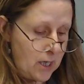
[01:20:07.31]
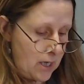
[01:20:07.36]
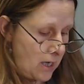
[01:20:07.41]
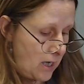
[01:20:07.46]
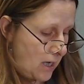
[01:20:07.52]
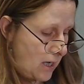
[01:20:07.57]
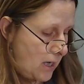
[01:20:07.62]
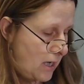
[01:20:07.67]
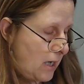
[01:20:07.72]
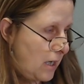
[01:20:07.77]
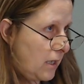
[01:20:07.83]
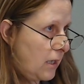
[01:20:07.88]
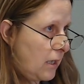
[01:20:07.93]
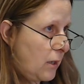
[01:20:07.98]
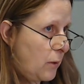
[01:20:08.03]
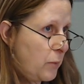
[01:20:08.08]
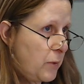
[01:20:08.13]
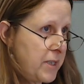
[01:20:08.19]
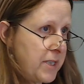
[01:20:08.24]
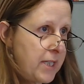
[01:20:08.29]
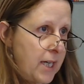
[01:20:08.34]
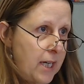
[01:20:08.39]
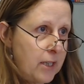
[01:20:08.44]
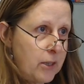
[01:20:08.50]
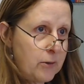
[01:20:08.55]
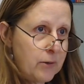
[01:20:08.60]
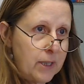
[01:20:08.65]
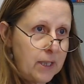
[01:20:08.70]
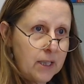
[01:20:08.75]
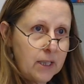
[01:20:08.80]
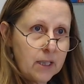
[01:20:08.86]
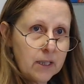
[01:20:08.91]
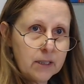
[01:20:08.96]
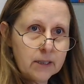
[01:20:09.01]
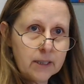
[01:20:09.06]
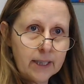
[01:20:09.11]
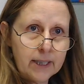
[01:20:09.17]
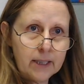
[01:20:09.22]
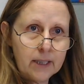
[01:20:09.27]
uh, was a Greek
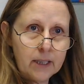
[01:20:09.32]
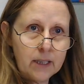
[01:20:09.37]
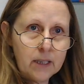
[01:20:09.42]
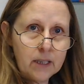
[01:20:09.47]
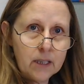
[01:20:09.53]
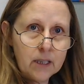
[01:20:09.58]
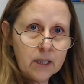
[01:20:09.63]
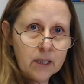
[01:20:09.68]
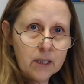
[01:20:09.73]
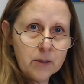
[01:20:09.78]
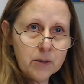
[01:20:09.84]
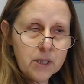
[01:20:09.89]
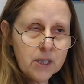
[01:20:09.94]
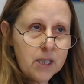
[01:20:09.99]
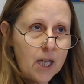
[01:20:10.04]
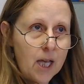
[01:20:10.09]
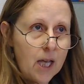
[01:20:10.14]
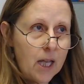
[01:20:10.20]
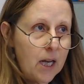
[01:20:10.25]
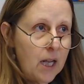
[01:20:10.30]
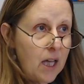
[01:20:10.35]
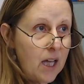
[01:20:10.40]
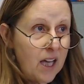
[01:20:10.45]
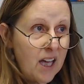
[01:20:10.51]
lady who said,